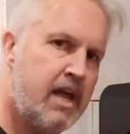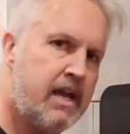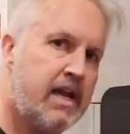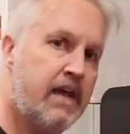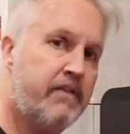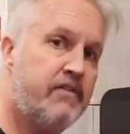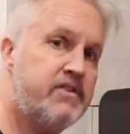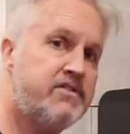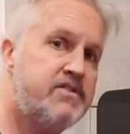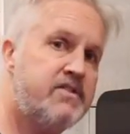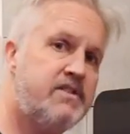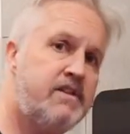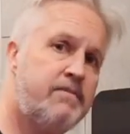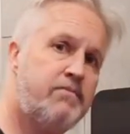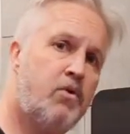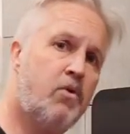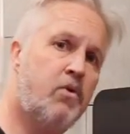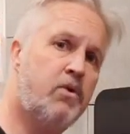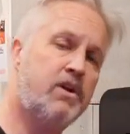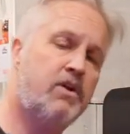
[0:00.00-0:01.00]
Now this is
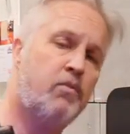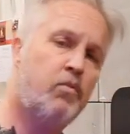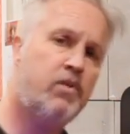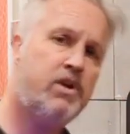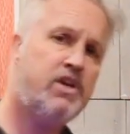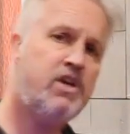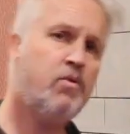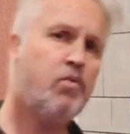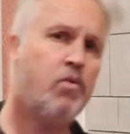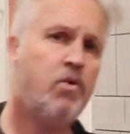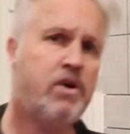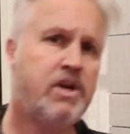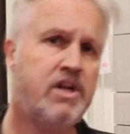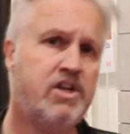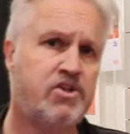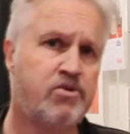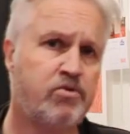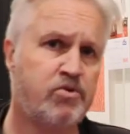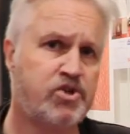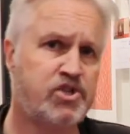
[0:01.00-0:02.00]
important. When you walk
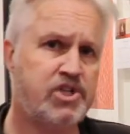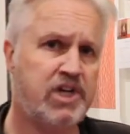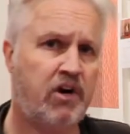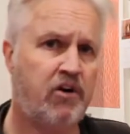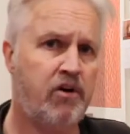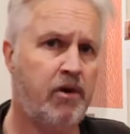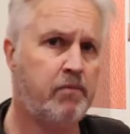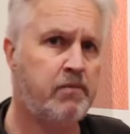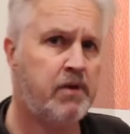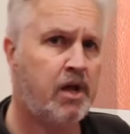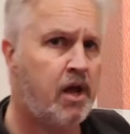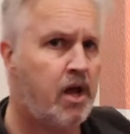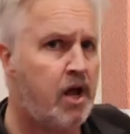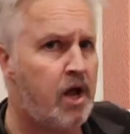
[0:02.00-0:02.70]
into a showroom,